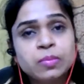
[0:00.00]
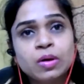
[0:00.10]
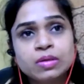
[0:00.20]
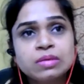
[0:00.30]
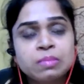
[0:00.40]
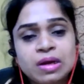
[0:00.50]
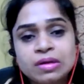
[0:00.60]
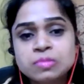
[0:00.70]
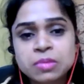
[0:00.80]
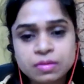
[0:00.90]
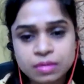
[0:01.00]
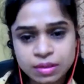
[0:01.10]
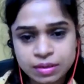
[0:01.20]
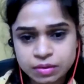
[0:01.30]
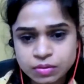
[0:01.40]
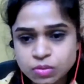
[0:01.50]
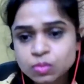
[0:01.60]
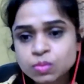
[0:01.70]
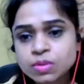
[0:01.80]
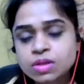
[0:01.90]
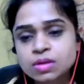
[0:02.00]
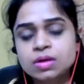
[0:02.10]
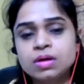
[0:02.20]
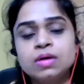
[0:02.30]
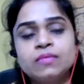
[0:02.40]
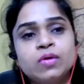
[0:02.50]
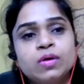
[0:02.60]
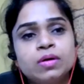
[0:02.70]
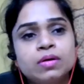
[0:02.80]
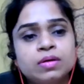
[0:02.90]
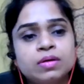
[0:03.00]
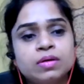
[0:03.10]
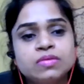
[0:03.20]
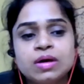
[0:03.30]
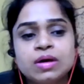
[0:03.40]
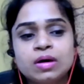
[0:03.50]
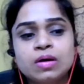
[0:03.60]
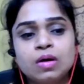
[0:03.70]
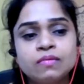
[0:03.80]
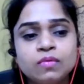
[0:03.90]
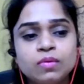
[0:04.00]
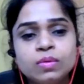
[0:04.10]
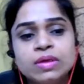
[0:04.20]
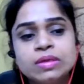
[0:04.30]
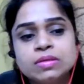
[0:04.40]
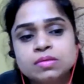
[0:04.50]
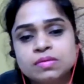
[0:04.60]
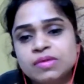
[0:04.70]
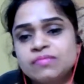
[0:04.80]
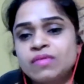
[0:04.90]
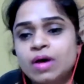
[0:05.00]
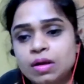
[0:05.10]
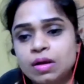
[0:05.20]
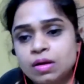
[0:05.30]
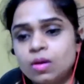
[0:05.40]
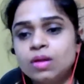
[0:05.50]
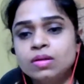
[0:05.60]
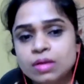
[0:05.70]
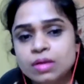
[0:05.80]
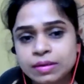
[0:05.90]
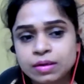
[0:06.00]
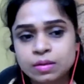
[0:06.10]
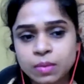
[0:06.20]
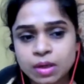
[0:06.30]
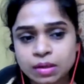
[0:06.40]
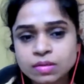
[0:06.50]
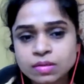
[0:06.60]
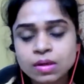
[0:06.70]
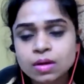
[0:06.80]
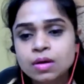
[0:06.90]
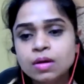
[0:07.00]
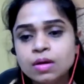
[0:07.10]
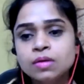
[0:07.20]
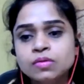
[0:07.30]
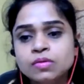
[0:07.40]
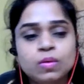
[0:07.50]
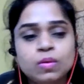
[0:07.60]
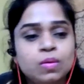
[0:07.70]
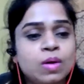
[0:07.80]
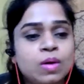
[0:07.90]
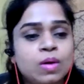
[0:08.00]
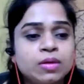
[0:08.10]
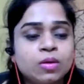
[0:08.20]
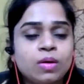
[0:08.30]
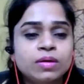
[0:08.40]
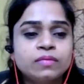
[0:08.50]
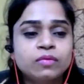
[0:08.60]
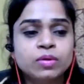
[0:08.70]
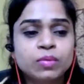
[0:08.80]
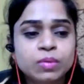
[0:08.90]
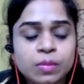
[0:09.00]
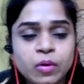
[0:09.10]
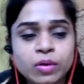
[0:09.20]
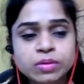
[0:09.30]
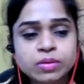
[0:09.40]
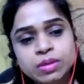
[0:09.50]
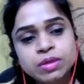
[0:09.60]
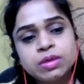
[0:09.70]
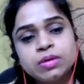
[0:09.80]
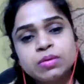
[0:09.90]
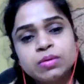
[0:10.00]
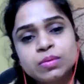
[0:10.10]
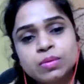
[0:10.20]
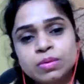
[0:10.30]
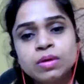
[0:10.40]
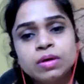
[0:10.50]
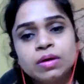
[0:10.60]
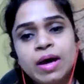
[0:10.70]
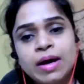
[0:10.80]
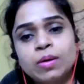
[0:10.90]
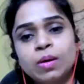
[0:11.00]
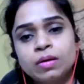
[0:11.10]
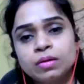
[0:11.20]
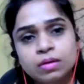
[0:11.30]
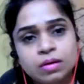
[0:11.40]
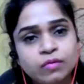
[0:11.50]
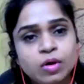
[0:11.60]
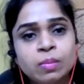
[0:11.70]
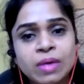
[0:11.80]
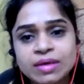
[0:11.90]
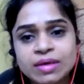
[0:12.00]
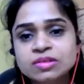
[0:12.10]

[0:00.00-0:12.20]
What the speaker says: project management related suites for Jira, Confluence, Zephyr, and all the related plugins. So I thought it was a good opportunity to add on from my